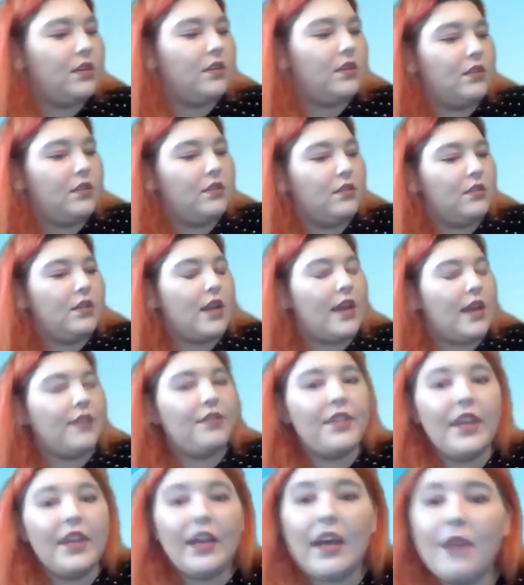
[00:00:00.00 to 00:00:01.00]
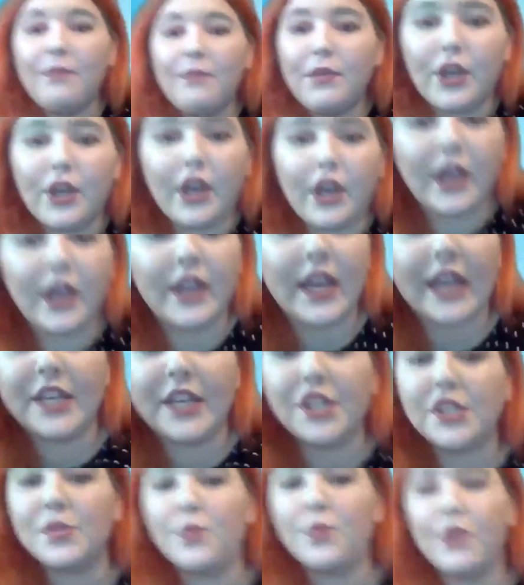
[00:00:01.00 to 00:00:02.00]
I think I'm good. I just
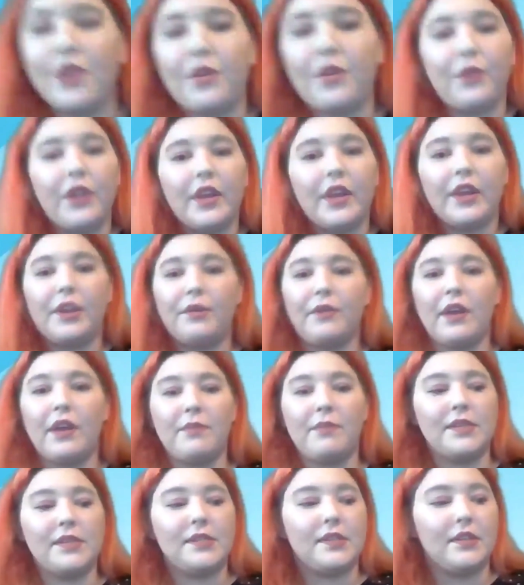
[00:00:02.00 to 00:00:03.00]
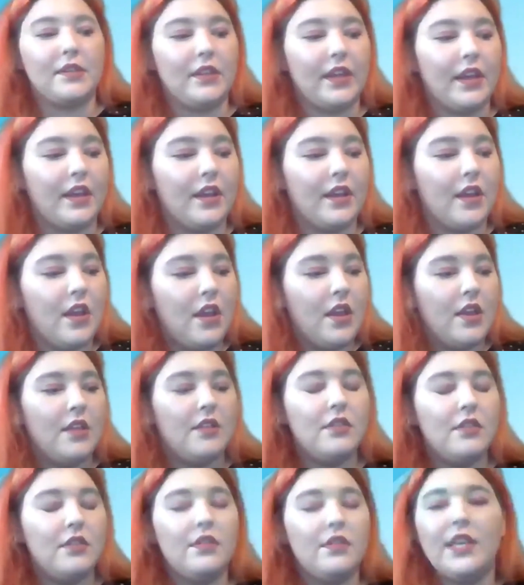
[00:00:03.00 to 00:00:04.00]
want to reiterate basically,
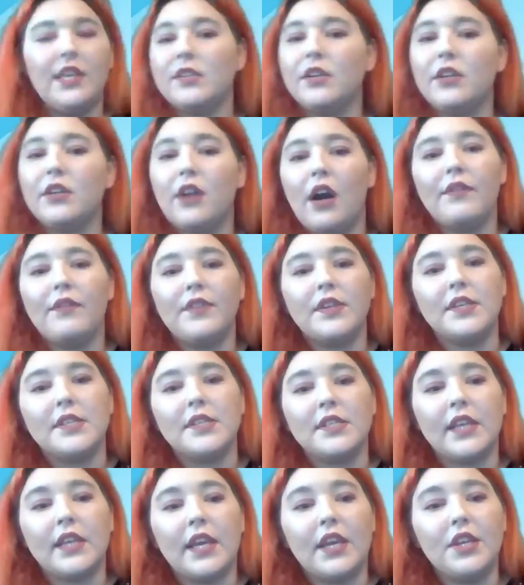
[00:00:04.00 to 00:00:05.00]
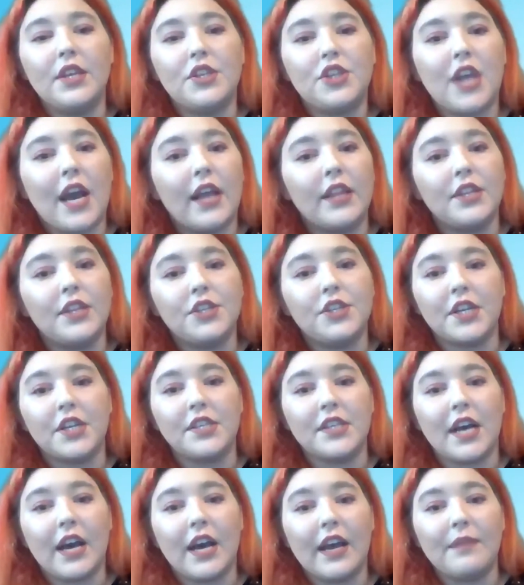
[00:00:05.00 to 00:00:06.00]
these are obviously challenging
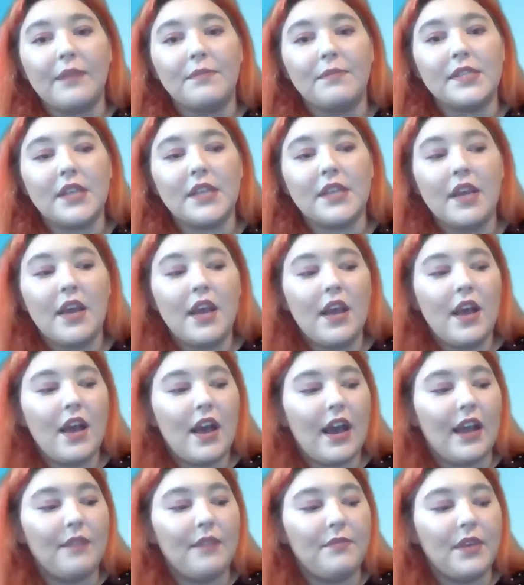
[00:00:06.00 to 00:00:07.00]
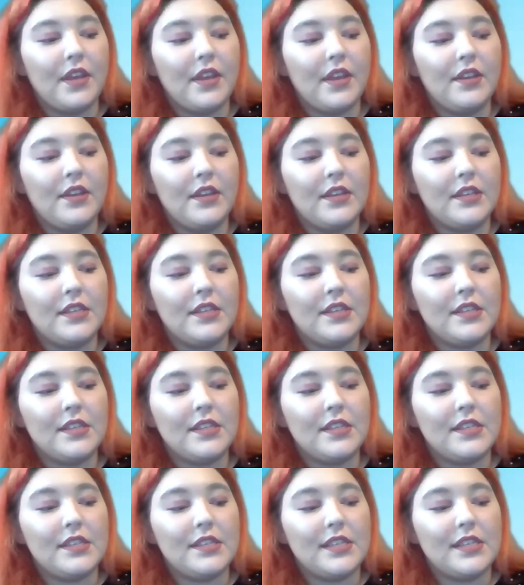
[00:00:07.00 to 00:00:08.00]
times. I mean,
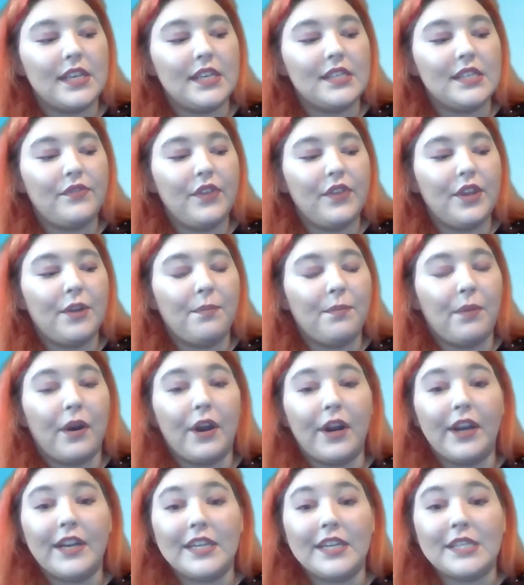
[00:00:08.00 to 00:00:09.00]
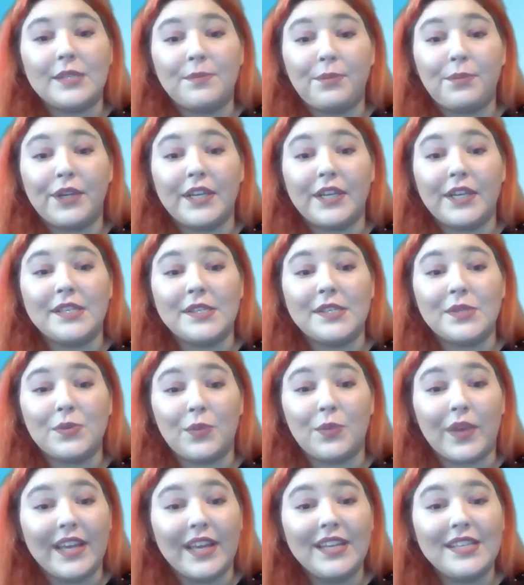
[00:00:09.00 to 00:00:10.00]
6 feet apart is pretty
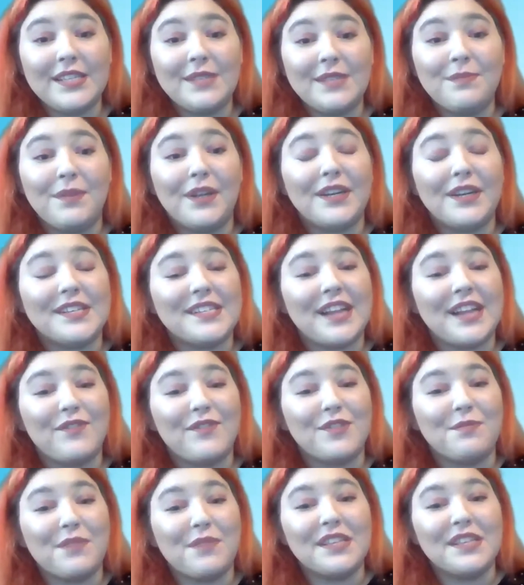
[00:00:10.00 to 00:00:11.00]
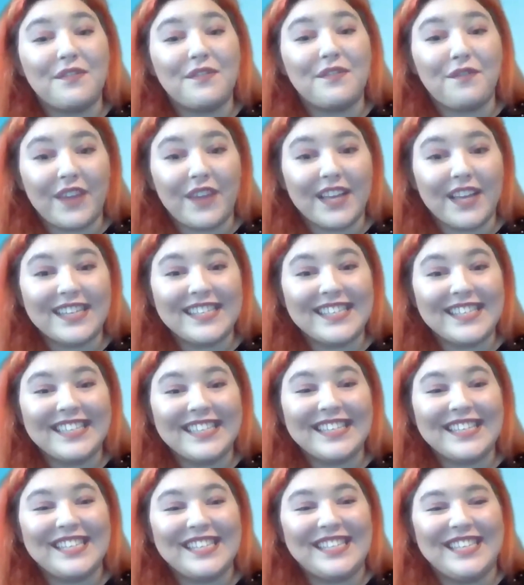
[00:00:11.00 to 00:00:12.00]
sweet, but it doesn't have to mean defeat.
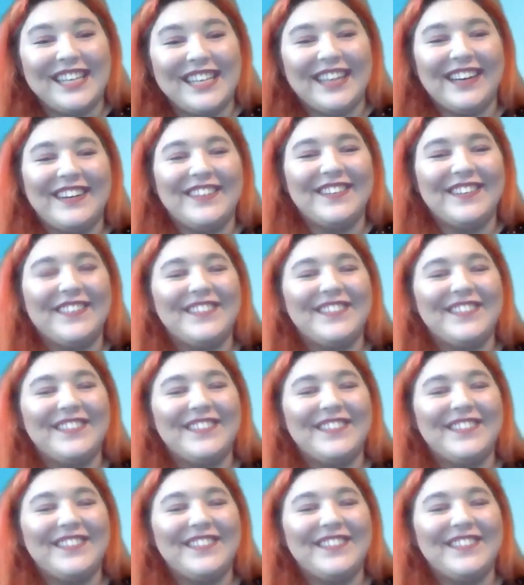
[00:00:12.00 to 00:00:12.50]
So